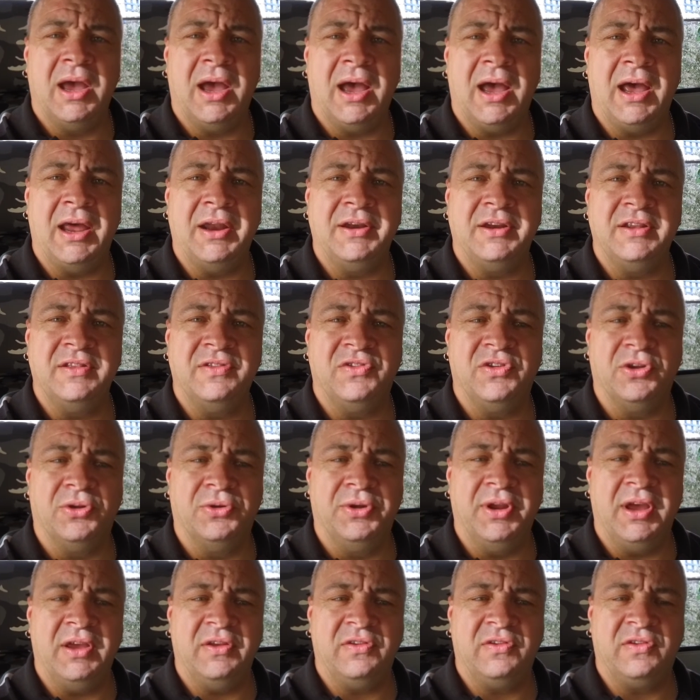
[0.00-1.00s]
And until
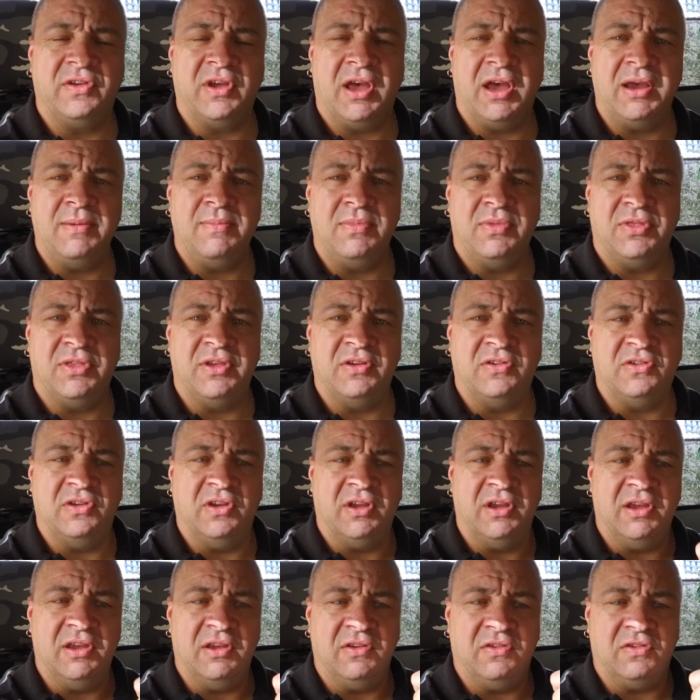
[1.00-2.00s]
next time, this
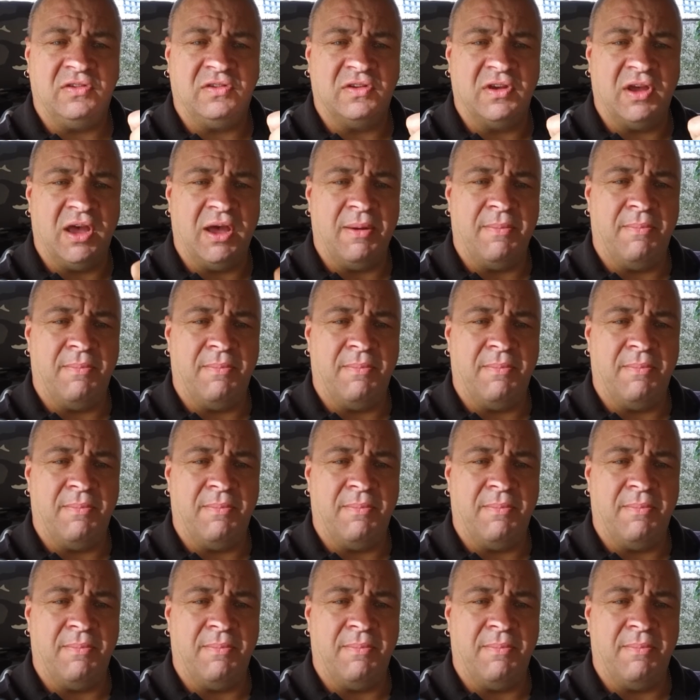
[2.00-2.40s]
is